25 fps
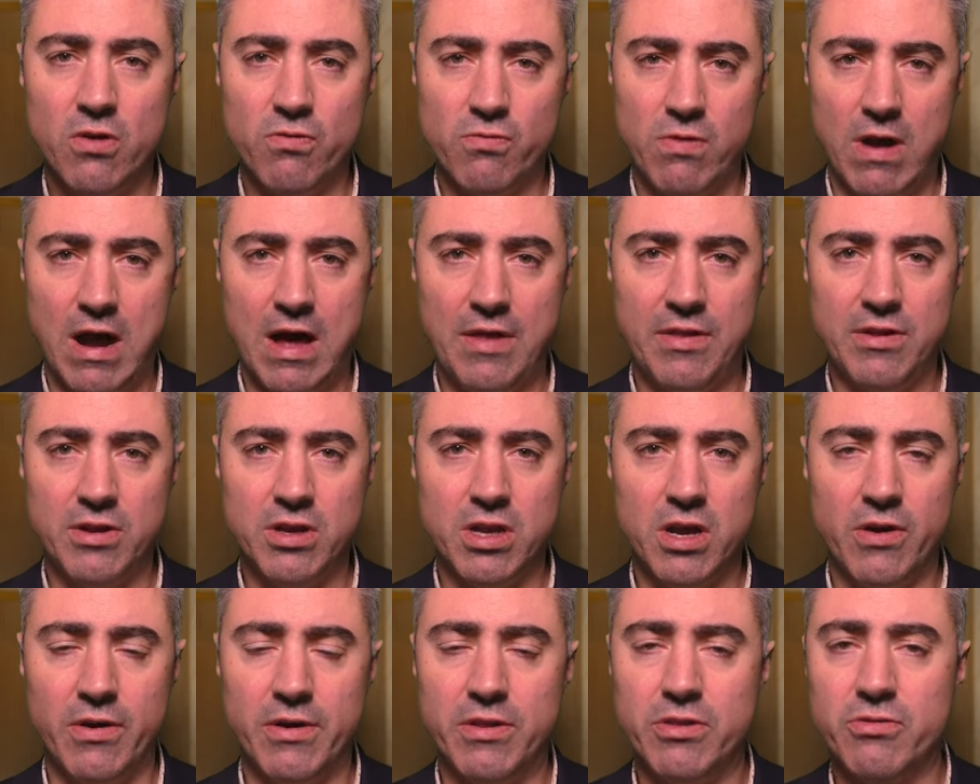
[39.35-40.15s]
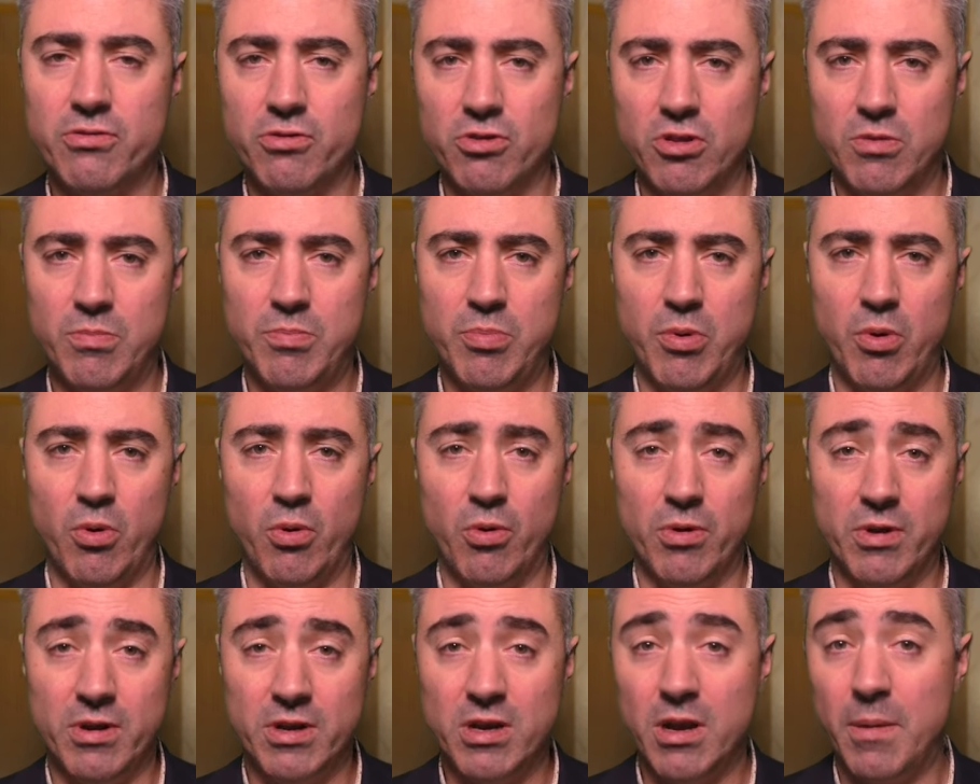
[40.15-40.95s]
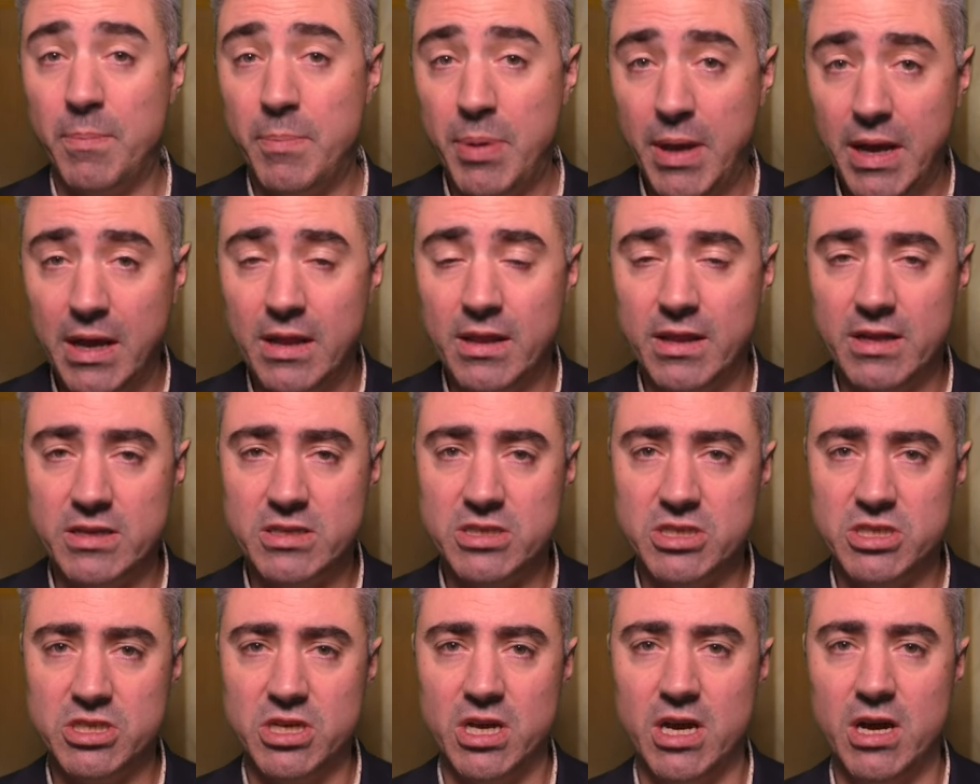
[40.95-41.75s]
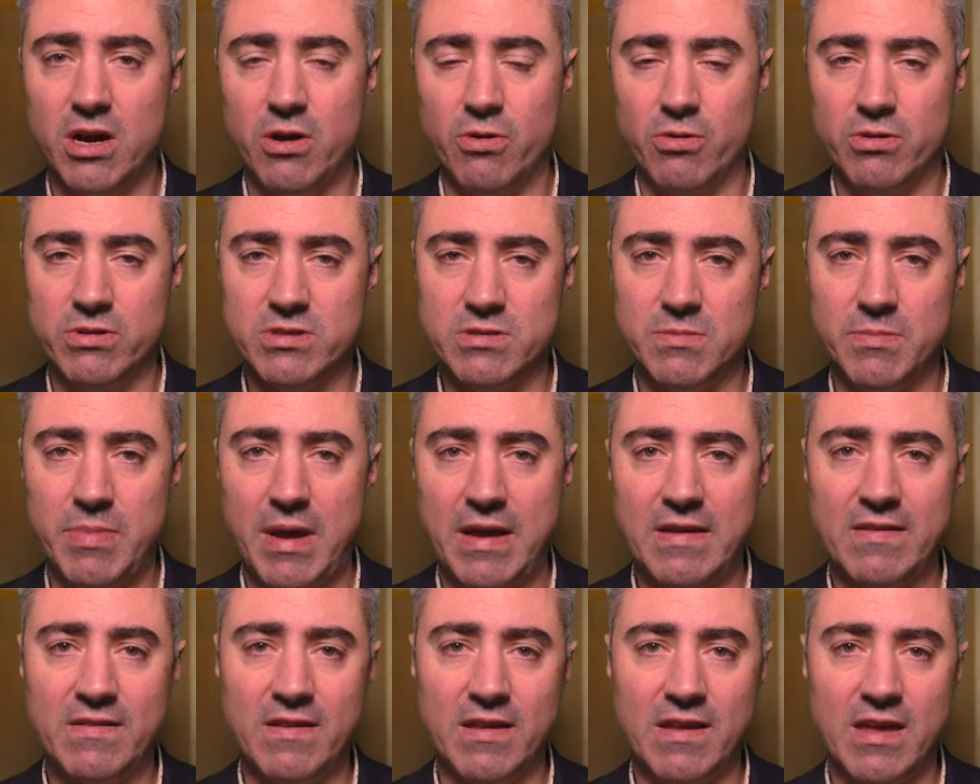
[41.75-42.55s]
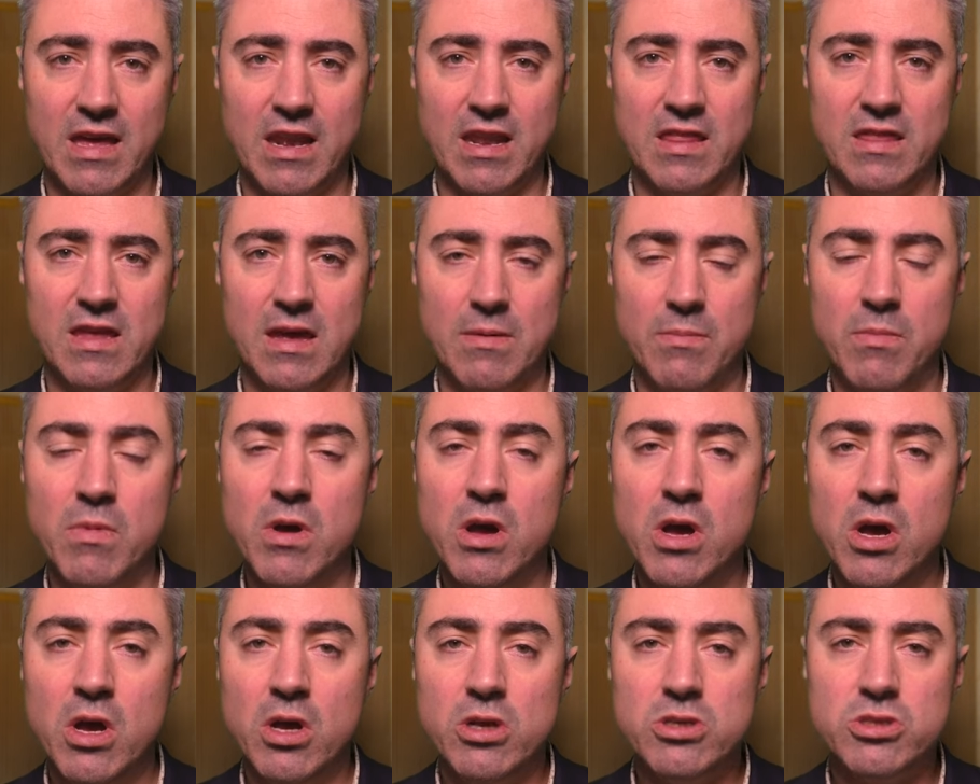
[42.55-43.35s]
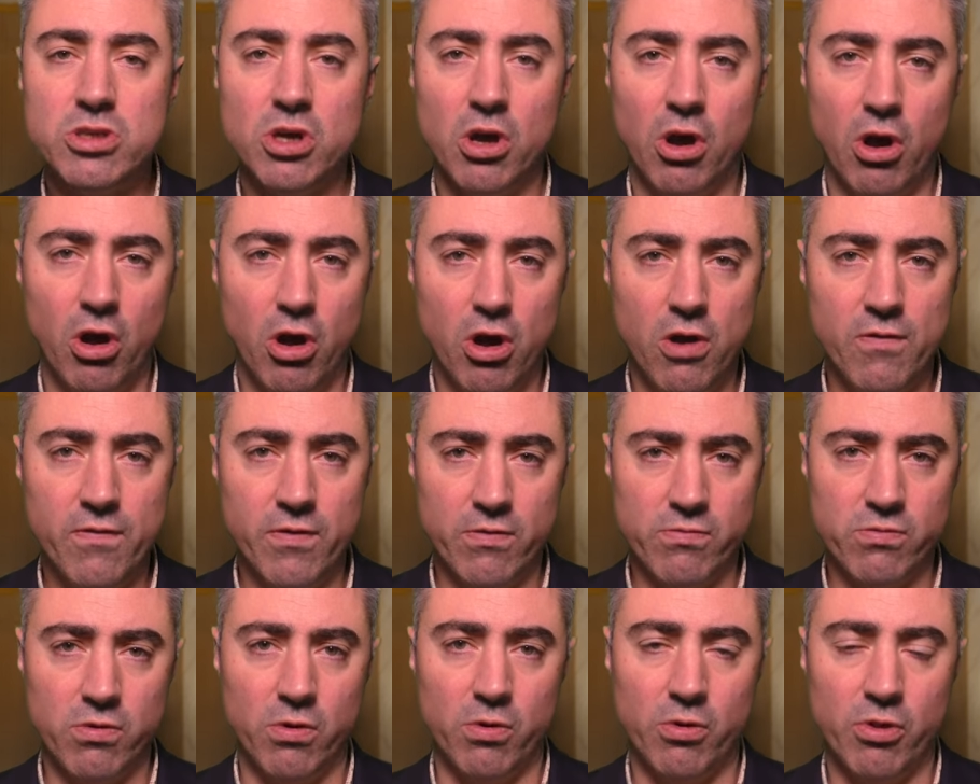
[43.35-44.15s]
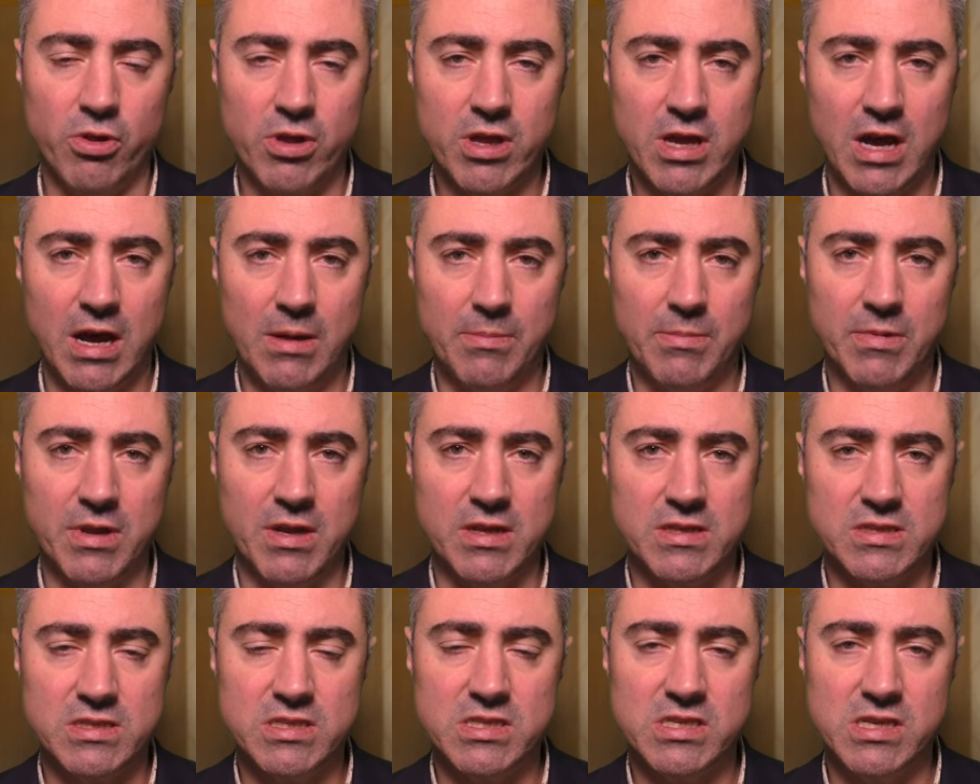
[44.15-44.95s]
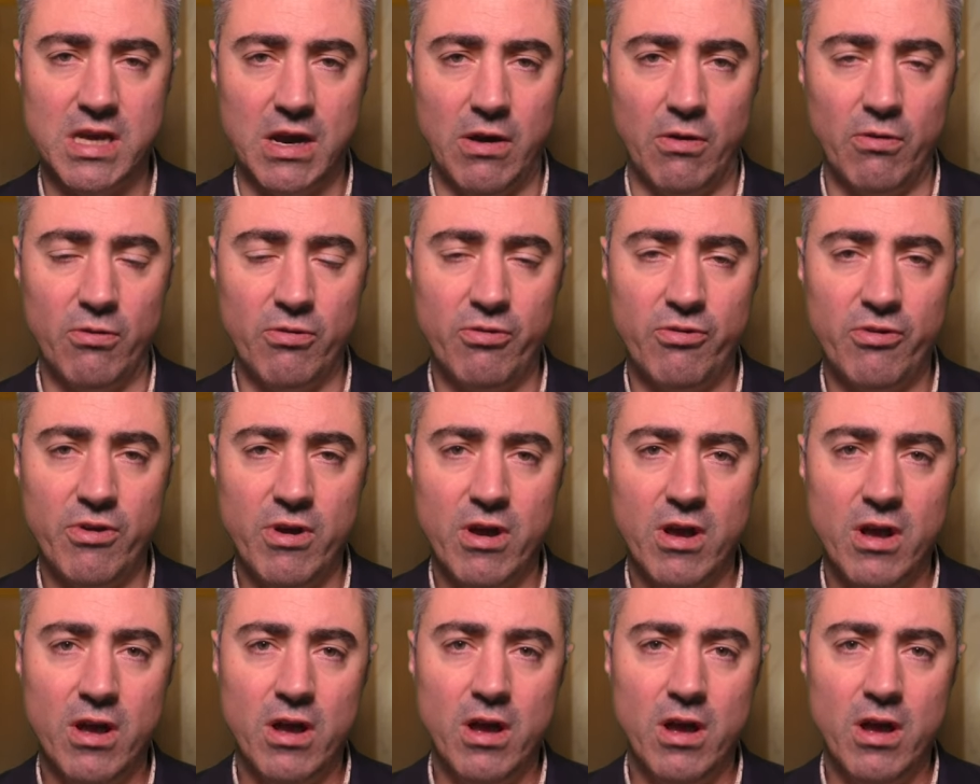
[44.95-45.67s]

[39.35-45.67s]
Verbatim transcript: rather than going through the board and appealing to shareholders and basically getting them to overrule the company itself,